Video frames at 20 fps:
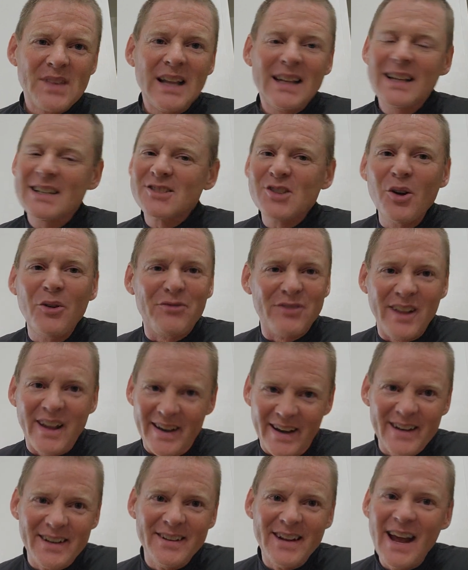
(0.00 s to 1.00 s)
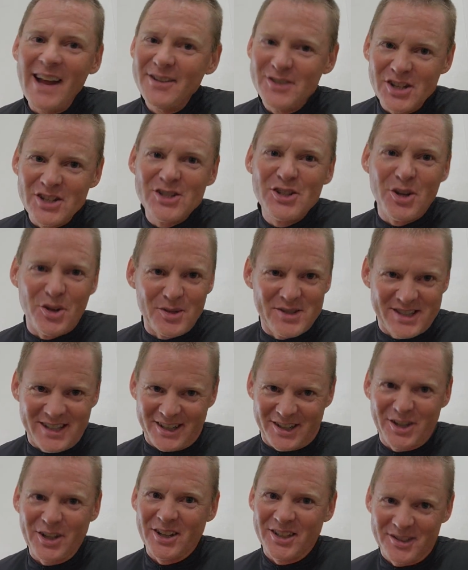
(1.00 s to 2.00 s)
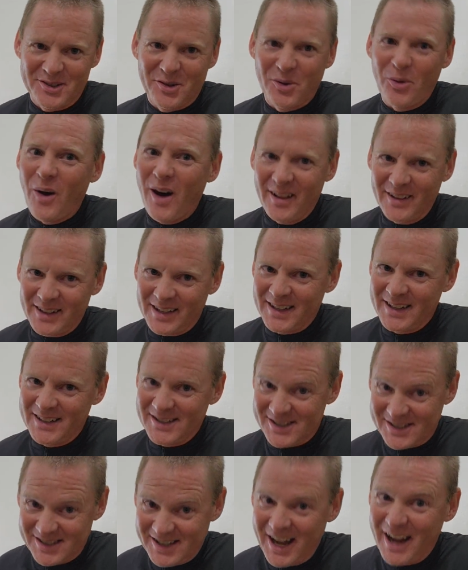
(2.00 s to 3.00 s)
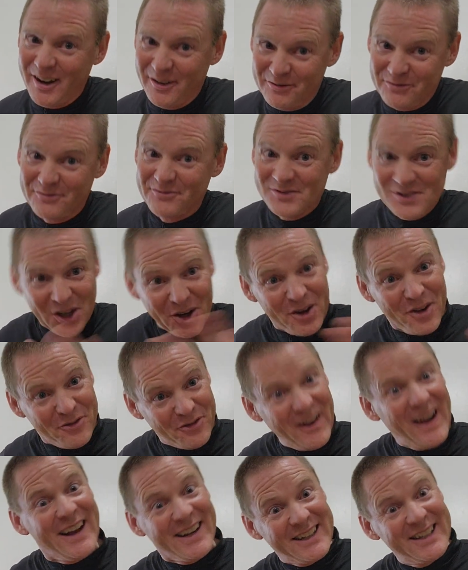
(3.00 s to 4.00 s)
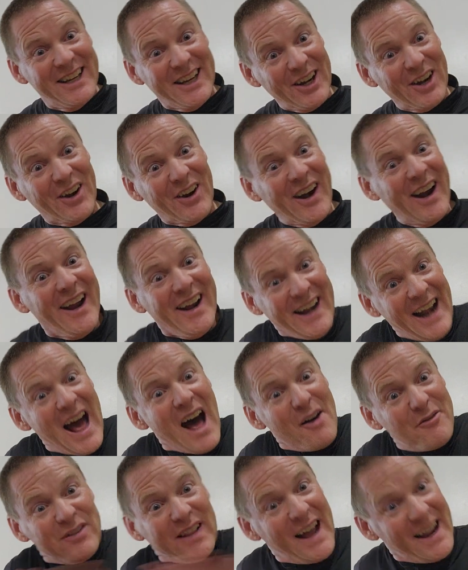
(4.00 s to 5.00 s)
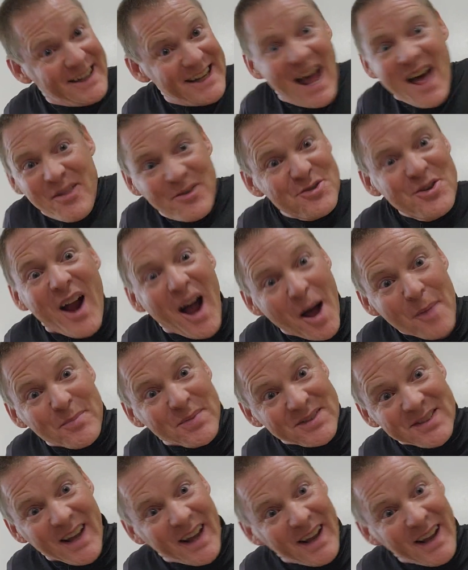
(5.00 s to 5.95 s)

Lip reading: let's go flying and just use the good quality, safe, certified gear and not fly death drops.